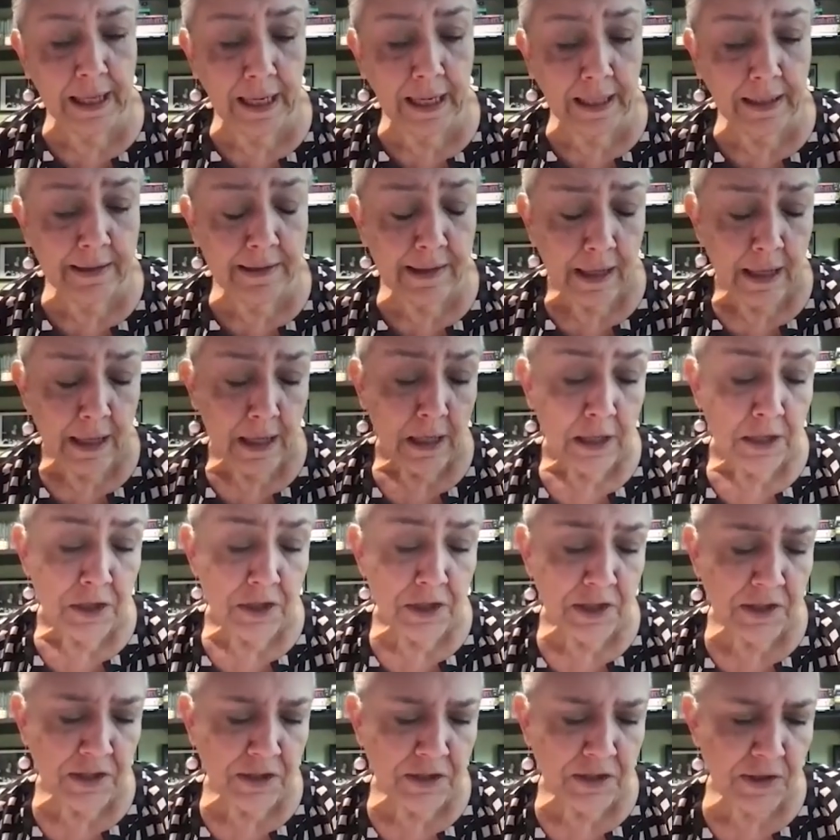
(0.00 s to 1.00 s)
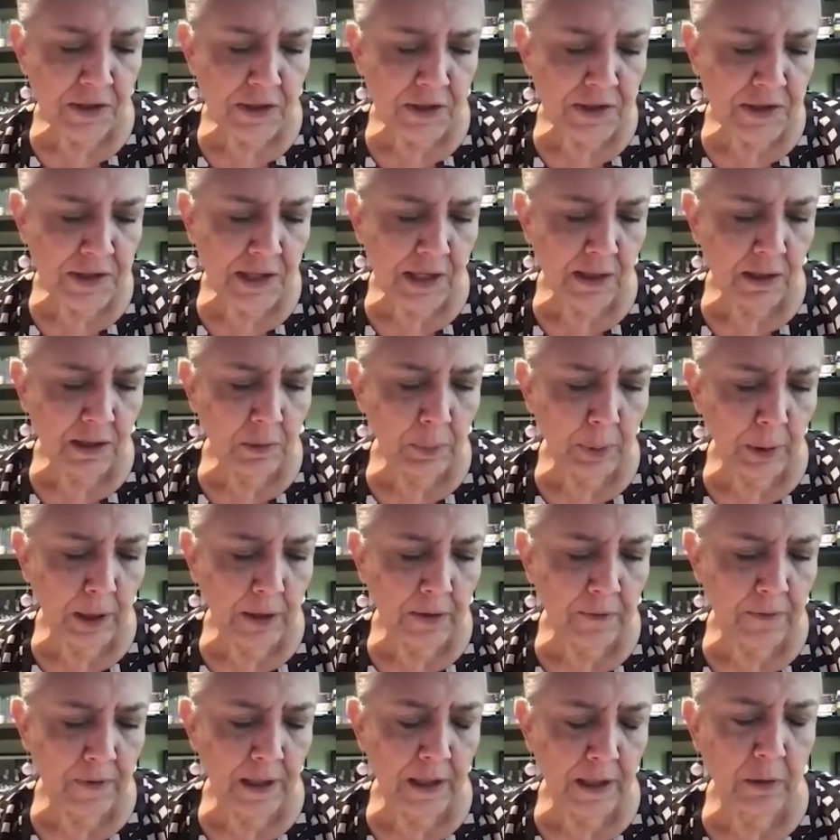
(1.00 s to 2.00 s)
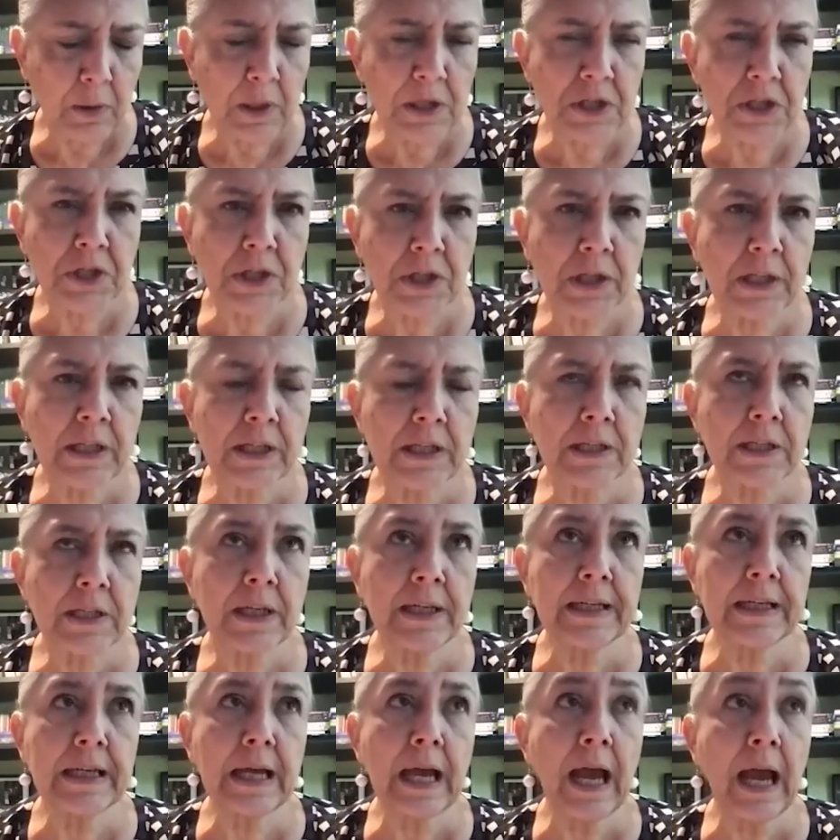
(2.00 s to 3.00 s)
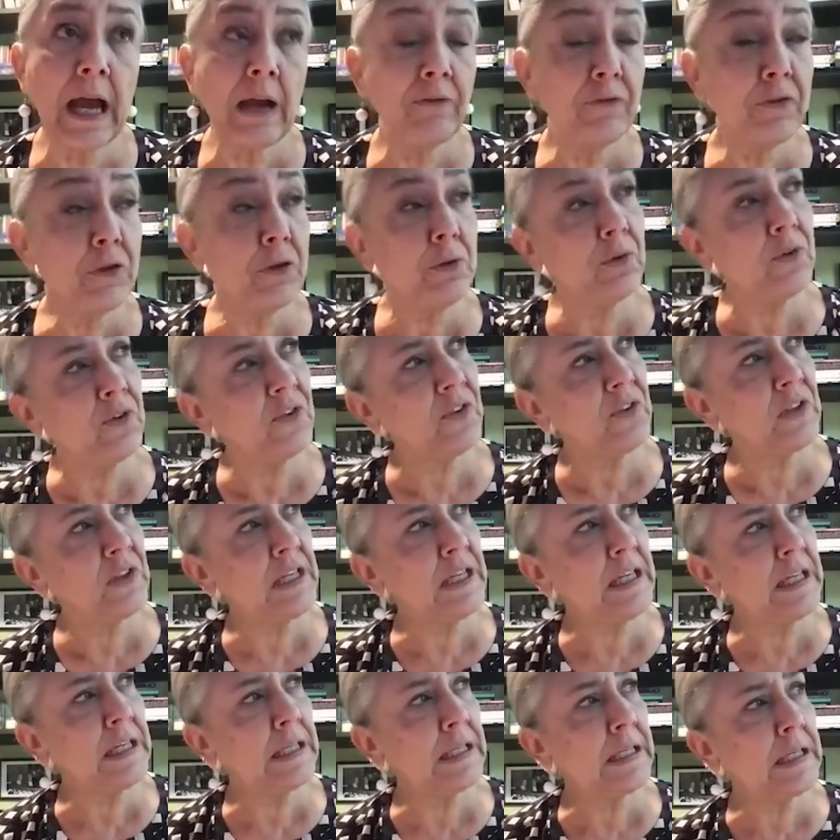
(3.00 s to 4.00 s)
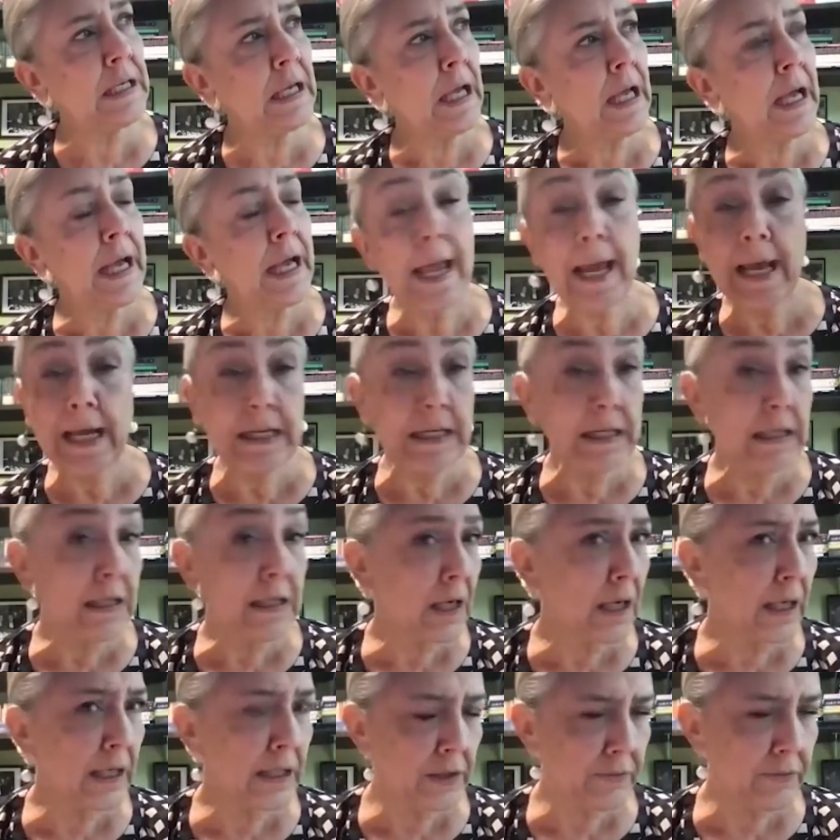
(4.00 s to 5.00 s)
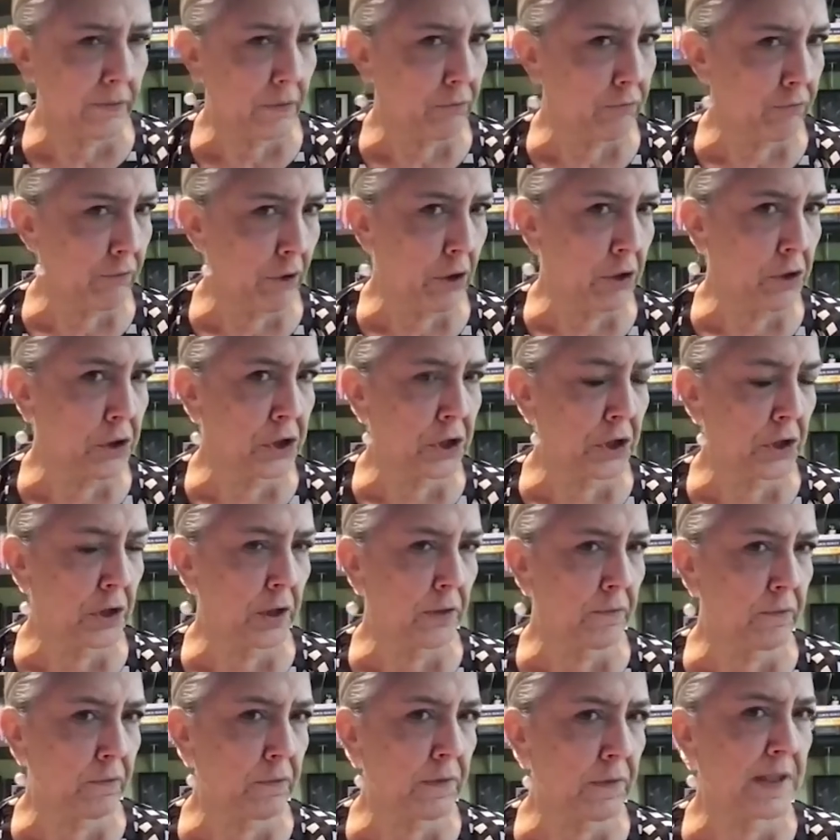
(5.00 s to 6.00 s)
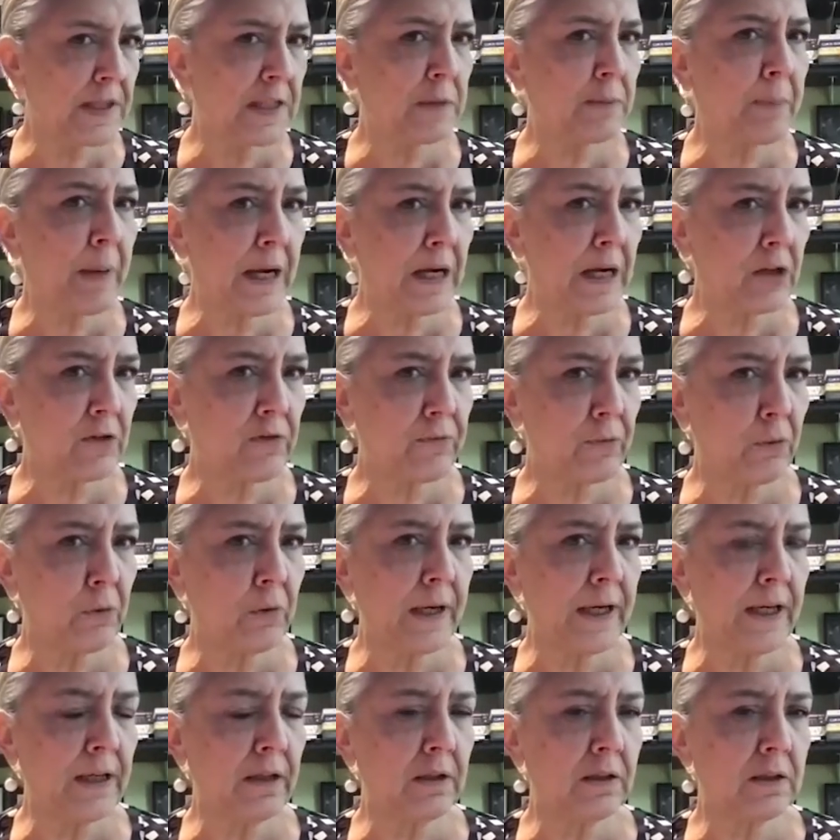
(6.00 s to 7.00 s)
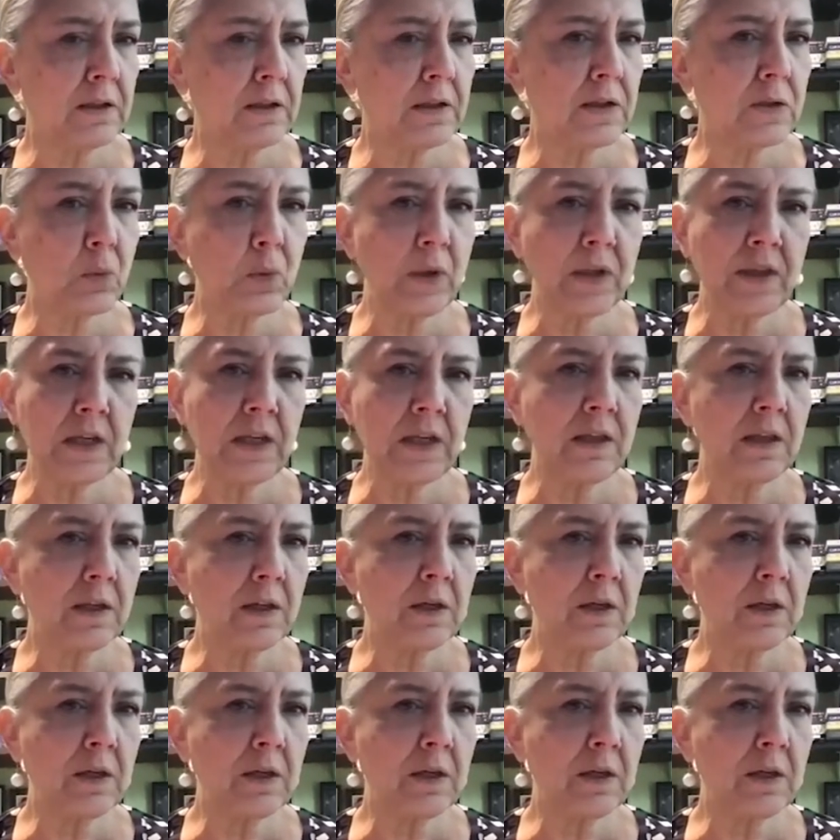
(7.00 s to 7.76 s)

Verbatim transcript: And just to the second part of that question, Linda, have you seen any kind of erosion of respect for elders within the